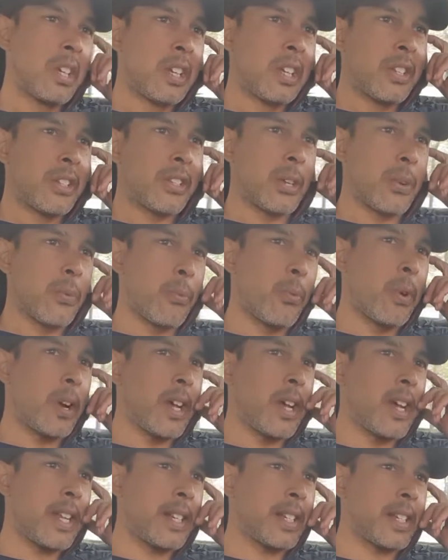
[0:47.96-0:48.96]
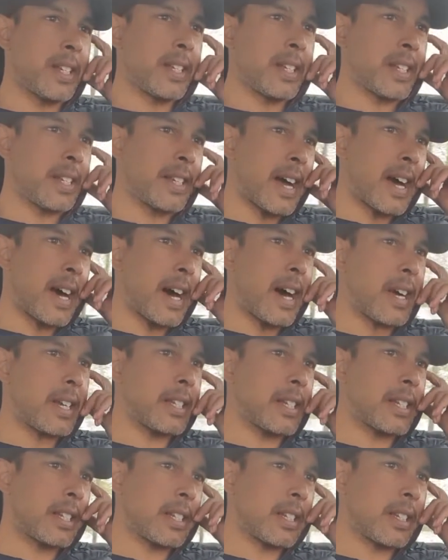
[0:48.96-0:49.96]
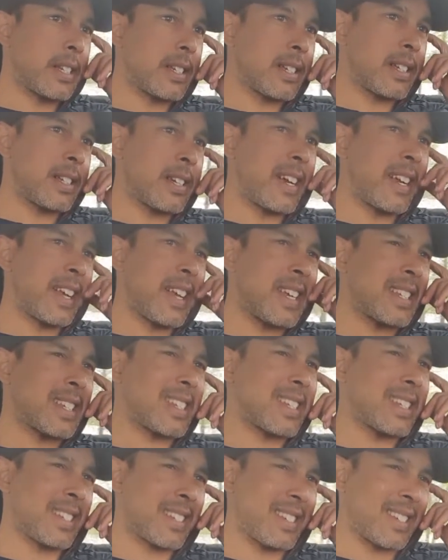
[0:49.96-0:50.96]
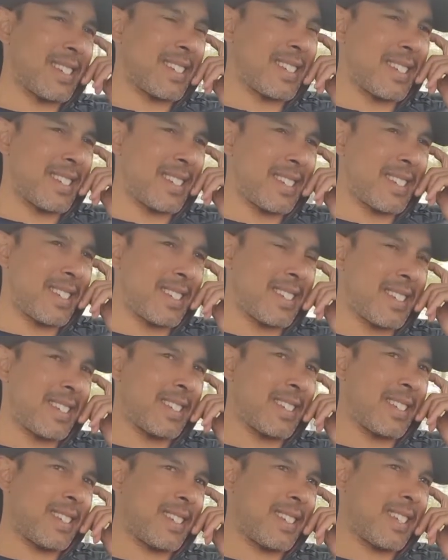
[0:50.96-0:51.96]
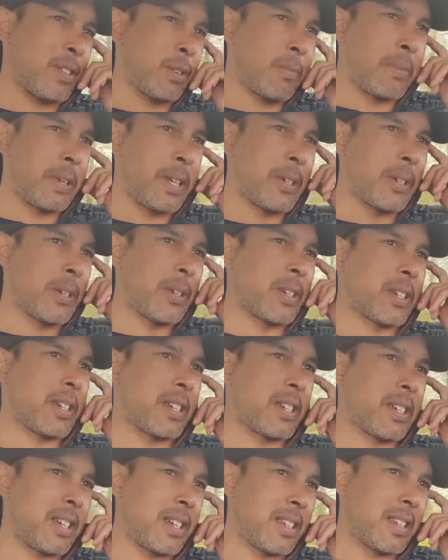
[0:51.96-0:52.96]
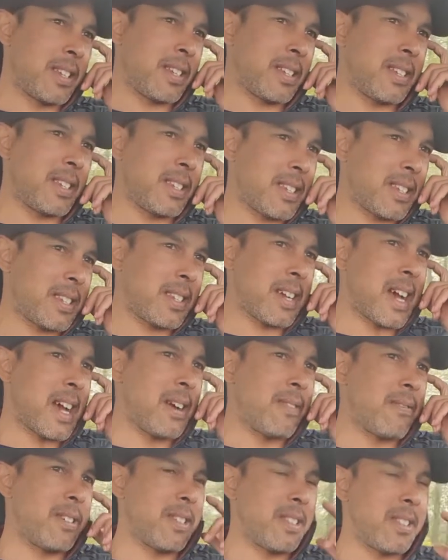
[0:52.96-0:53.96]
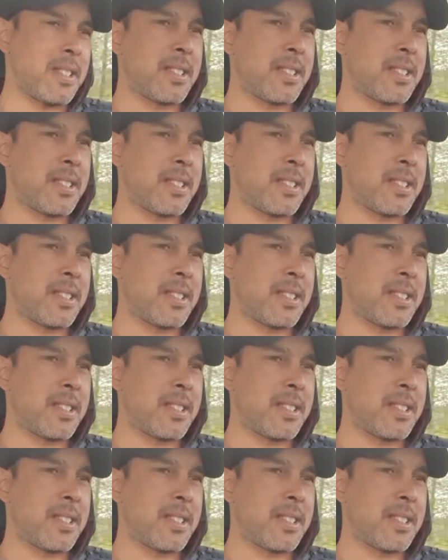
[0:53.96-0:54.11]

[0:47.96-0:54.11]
So where to start? I guess it would be good to start with,